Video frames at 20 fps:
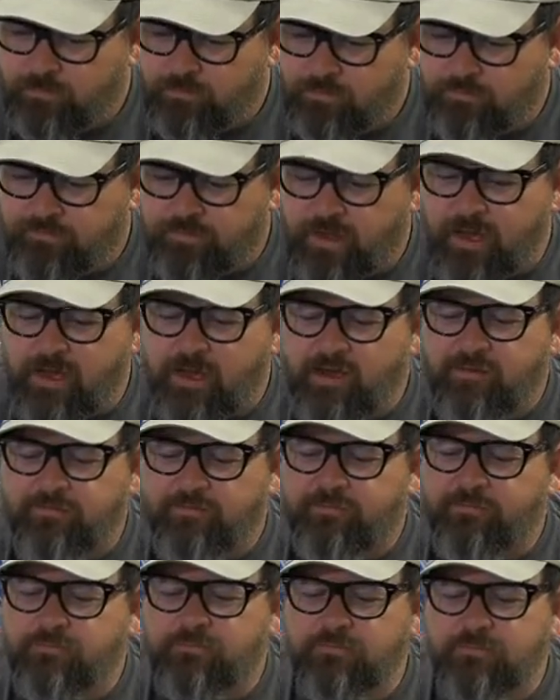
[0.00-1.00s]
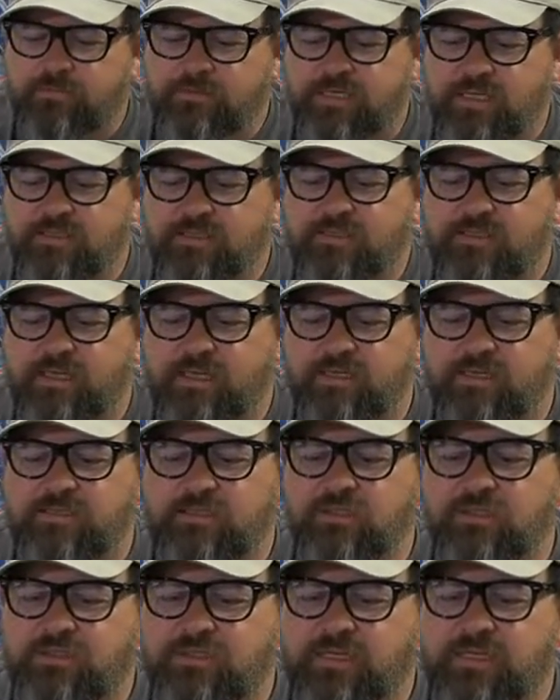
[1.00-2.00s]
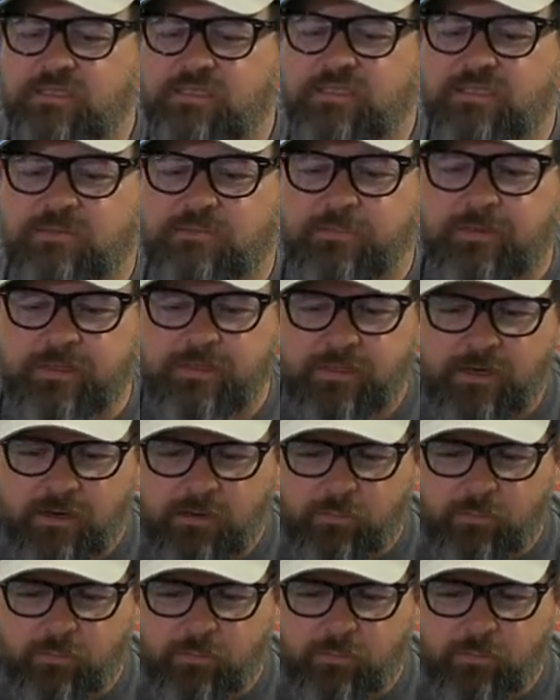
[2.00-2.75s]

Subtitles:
5 says Dennis. Dennis has been there